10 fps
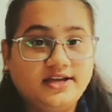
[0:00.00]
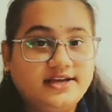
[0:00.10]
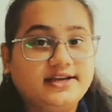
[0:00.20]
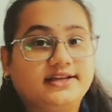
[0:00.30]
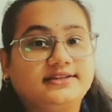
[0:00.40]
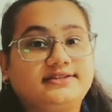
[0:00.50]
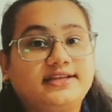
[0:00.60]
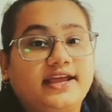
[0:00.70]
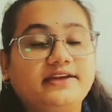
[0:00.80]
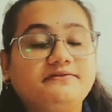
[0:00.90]
and
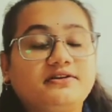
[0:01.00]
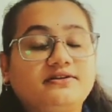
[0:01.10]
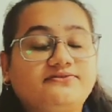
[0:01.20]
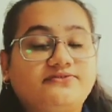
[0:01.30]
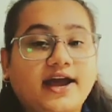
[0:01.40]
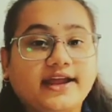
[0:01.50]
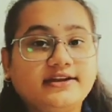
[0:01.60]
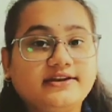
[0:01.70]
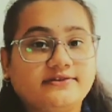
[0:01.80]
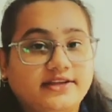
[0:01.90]
they will
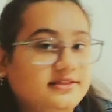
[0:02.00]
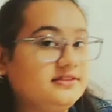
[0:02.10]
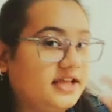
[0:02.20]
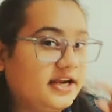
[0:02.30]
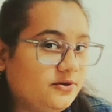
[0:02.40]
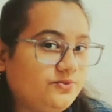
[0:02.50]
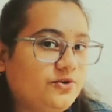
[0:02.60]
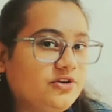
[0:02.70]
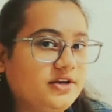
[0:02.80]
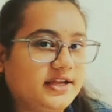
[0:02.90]
fight in that
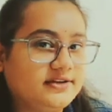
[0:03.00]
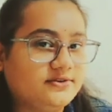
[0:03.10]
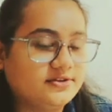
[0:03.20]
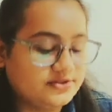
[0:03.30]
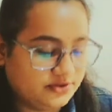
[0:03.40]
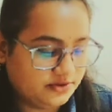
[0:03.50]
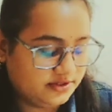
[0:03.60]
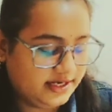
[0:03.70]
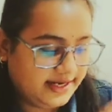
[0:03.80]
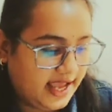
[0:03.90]
war and also
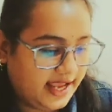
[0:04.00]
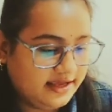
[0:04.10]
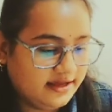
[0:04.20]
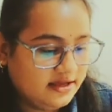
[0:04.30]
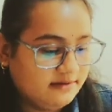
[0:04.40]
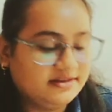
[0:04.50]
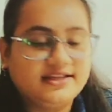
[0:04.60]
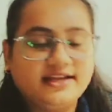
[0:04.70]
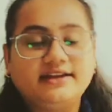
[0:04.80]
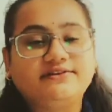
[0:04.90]
they die, but
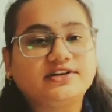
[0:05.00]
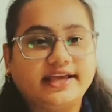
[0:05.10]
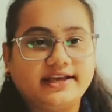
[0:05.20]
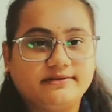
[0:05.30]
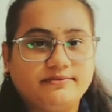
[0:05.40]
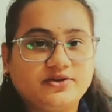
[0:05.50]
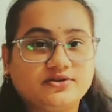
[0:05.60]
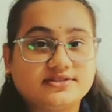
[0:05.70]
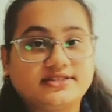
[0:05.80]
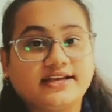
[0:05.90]
they never care
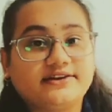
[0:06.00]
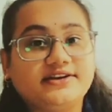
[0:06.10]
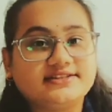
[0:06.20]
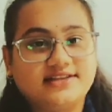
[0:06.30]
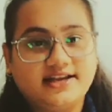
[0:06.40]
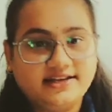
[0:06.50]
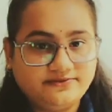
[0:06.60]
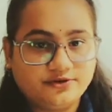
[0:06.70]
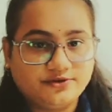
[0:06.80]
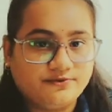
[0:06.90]
because their desire
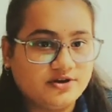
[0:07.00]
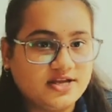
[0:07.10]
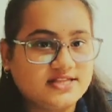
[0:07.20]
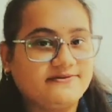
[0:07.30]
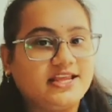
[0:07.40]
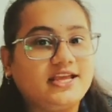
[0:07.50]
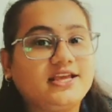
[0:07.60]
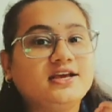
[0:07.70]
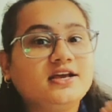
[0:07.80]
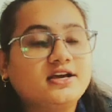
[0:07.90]
for war is
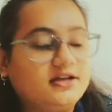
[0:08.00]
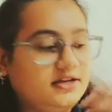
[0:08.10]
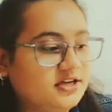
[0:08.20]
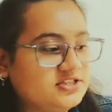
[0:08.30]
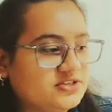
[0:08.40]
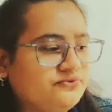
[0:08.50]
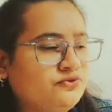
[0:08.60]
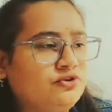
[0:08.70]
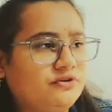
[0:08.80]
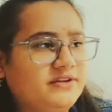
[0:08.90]
very
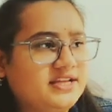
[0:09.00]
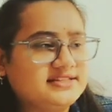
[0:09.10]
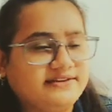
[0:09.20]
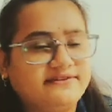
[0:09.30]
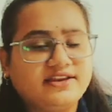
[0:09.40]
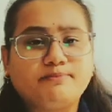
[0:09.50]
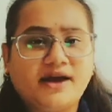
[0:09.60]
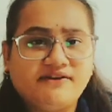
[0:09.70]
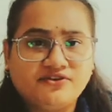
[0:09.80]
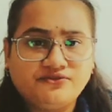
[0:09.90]
lustful, or we can say very
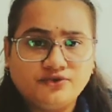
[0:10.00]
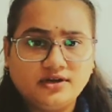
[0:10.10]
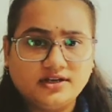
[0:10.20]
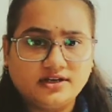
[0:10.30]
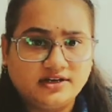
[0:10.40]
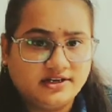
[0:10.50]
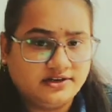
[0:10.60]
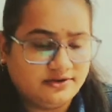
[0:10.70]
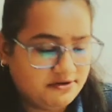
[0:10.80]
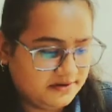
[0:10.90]
powerful
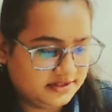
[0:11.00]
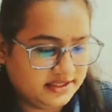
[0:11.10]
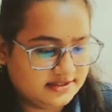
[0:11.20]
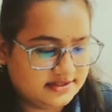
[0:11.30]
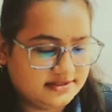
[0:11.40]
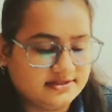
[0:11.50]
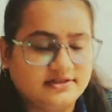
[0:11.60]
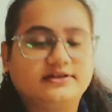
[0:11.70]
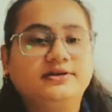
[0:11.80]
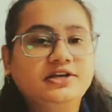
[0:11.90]
over this
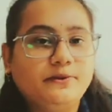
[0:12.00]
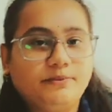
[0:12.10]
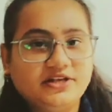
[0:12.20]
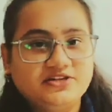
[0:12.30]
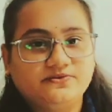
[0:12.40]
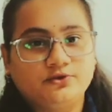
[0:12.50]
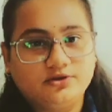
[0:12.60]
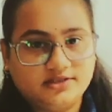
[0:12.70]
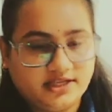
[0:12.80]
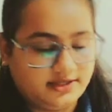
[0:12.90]

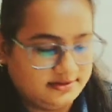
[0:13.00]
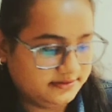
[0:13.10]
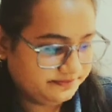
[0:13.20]
peaceful thing.